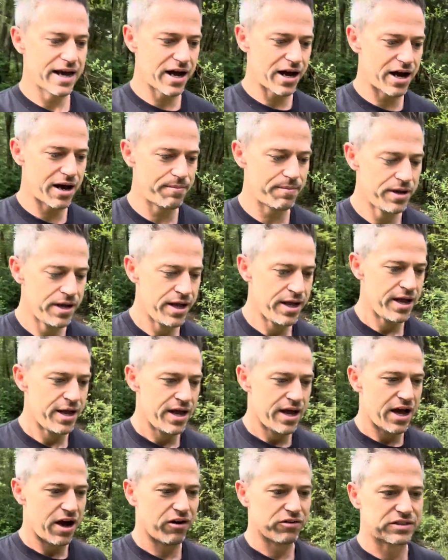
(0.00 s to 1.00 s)
Um,
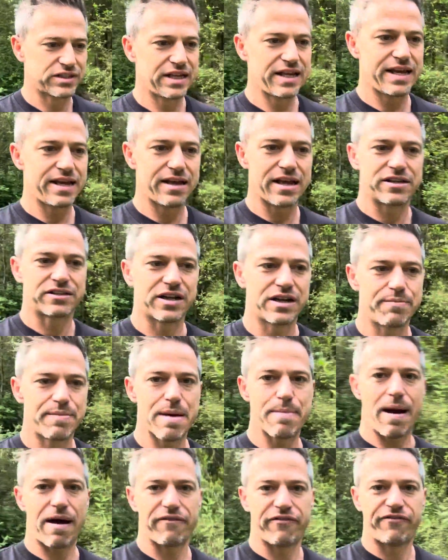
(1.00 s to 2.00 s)
it's going to be
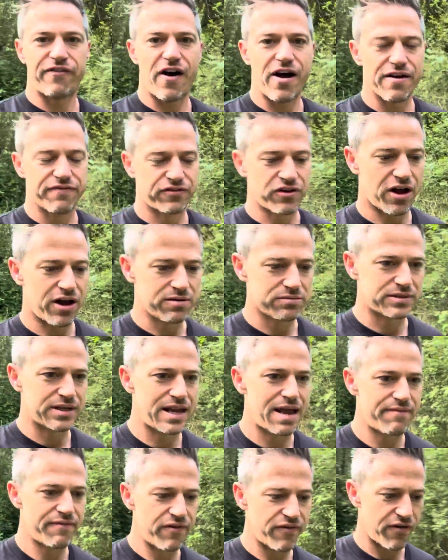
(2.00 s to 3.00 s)
about five times the
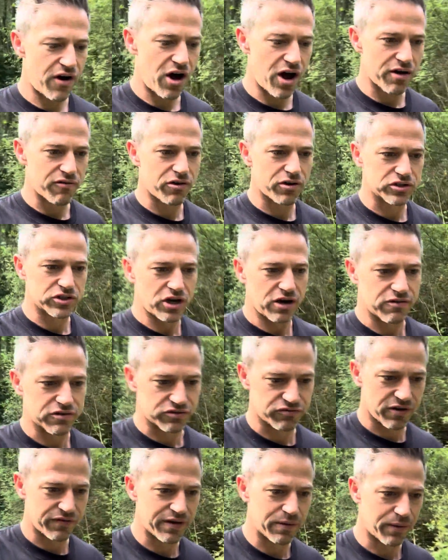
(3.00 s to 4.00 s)
length of a Hyrox. High rocks
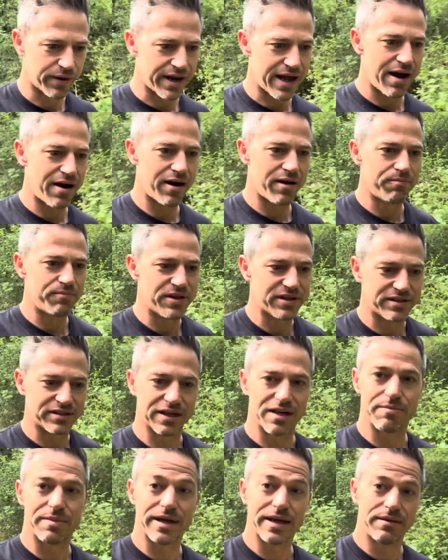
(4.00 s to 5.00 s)
roughly one hour. This is going
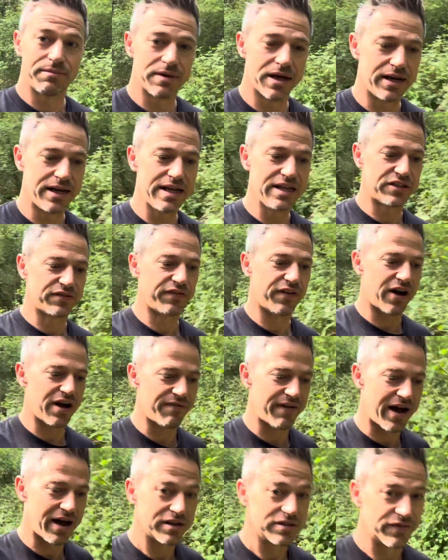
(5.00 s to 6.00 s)
to be at least five
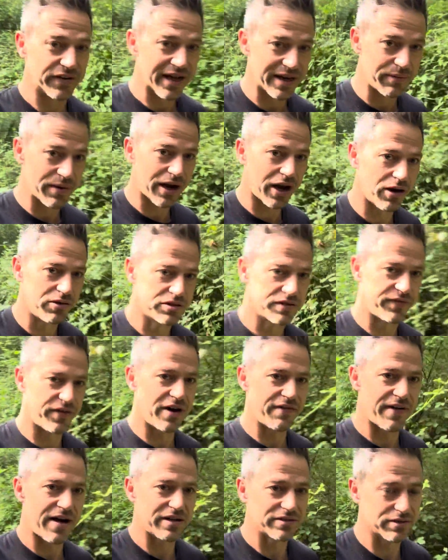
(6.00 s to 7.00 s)
hours. If we're anywhere close to
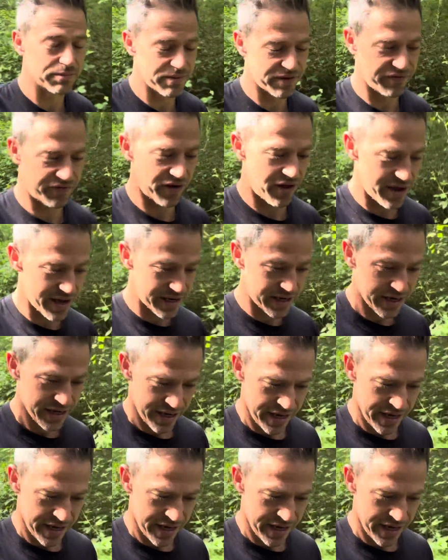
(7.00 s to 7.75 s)
five hours, I'm going to be flying.